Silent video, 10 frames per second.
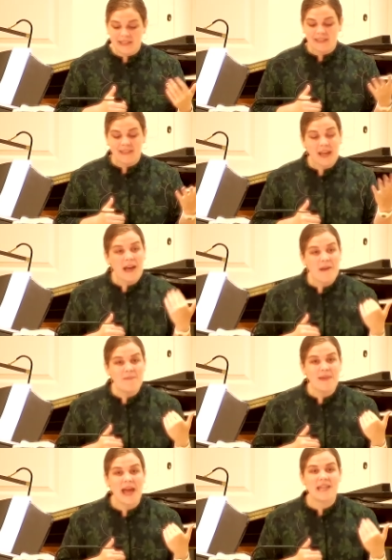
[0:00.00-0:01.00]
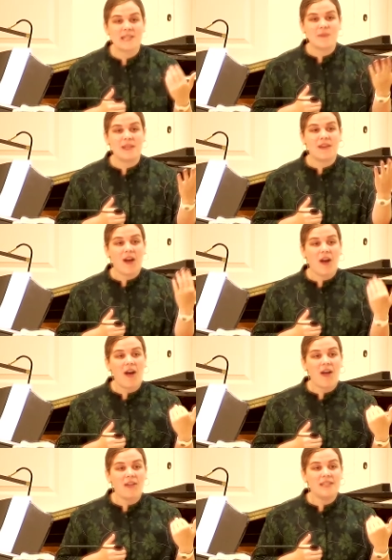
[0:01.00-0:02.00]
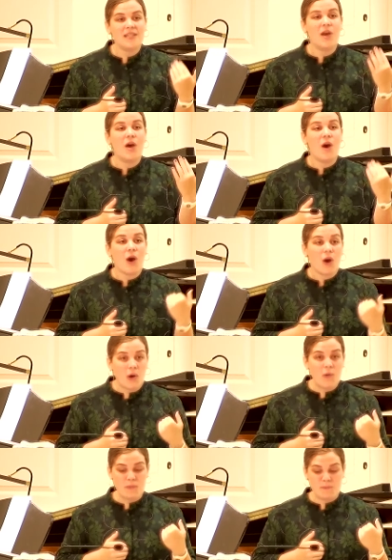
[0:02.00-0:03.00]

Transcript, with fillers: Come and be called home.